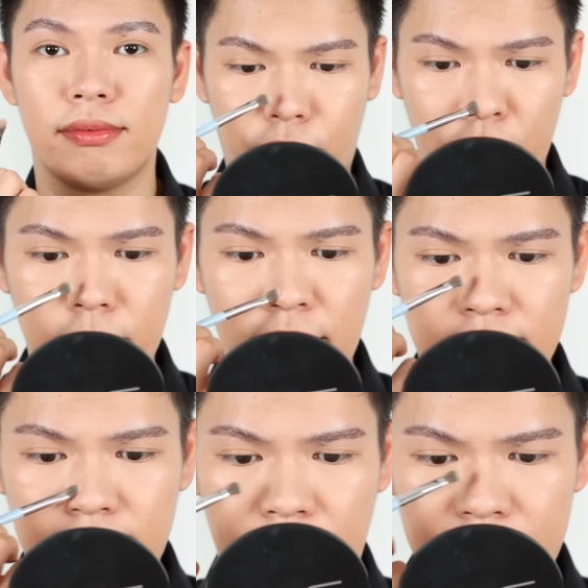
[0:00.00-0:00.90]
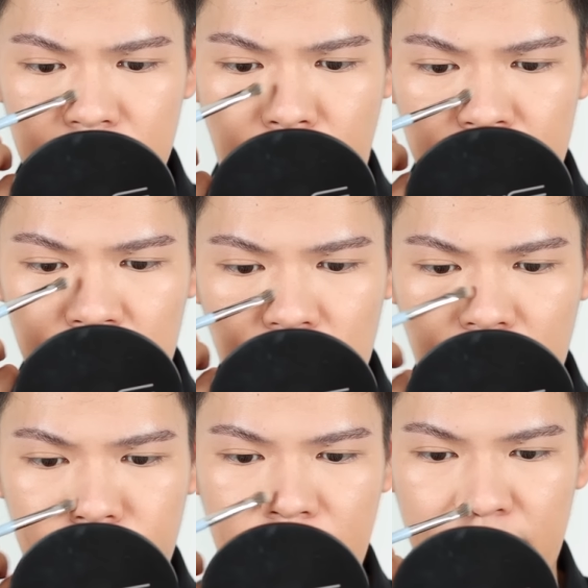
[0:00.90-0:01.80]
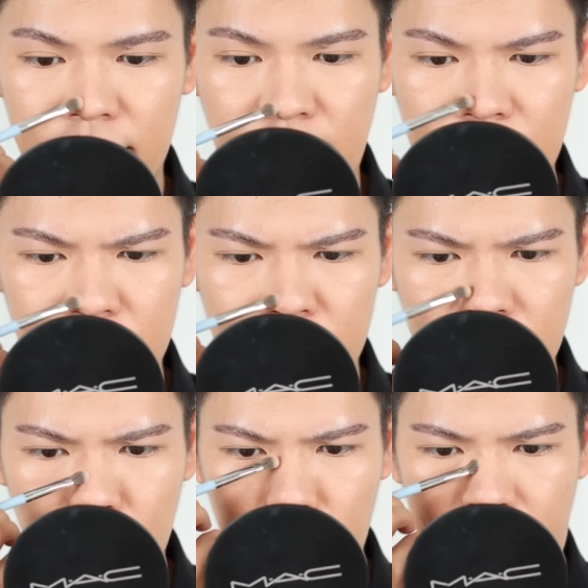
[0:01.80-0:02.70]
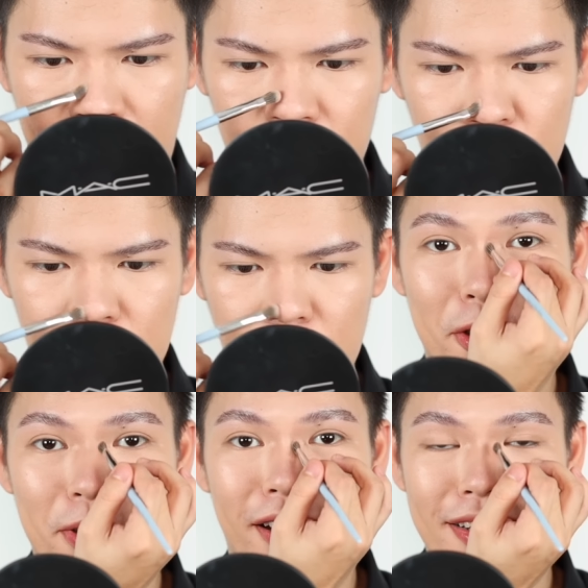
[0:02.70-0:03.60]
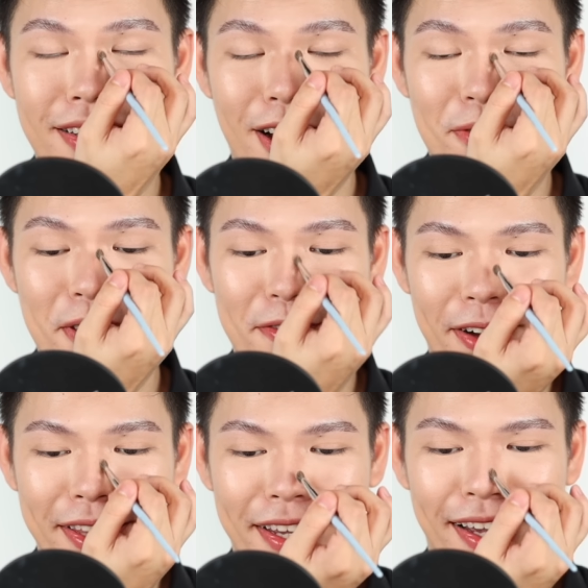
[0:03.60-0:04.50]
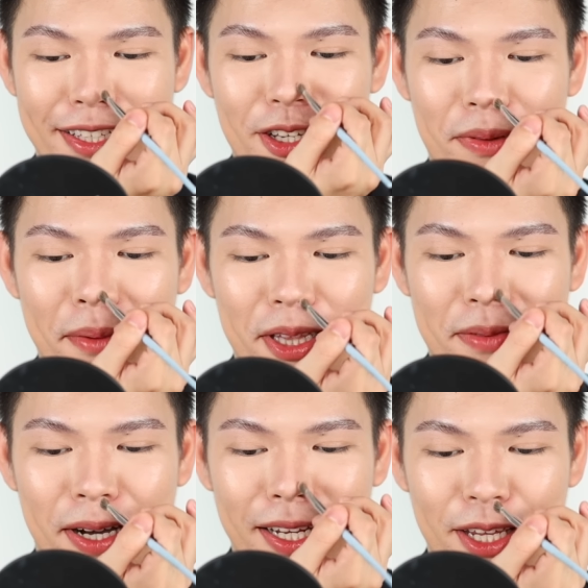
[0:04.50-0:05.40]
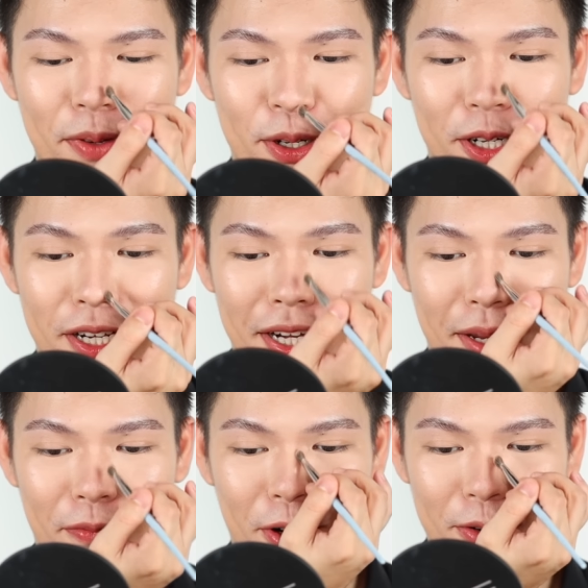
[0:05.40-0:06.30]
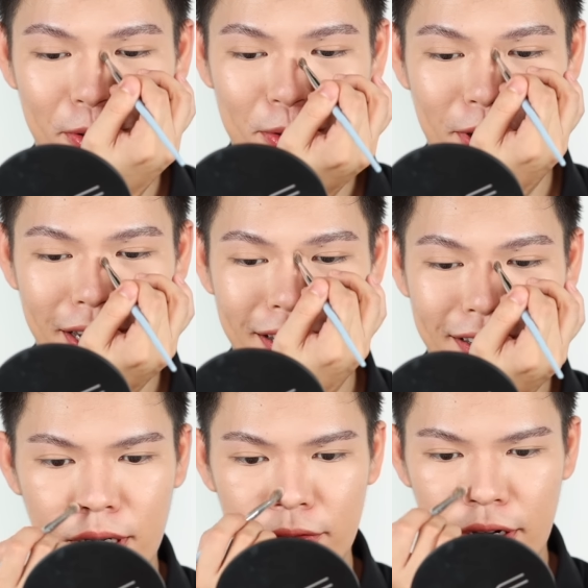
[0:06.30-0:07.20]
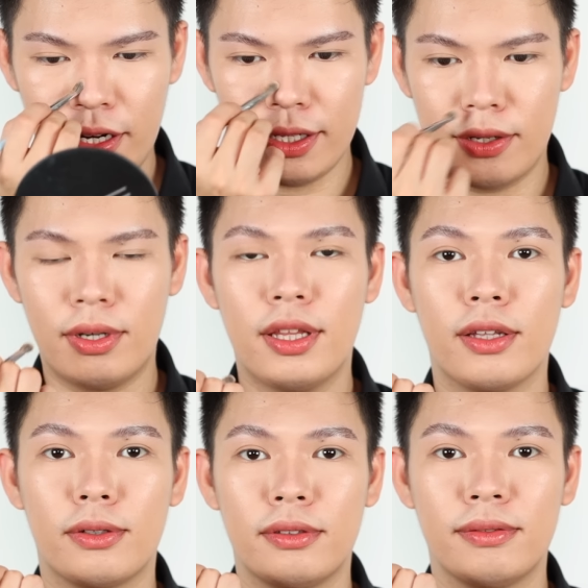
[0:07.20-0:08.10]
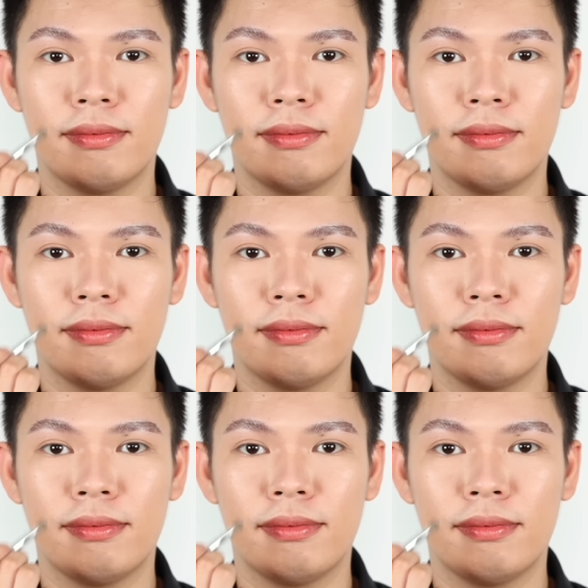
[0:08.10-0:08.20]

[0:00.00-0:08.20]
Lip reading: Formula is nice, mabilis siyang i-blend, and it doesn't look patchy. To be honest, hindi ako big fan, guys, gumamit ng mga liquid or cream for contouring. But in fairness, look at that, oh.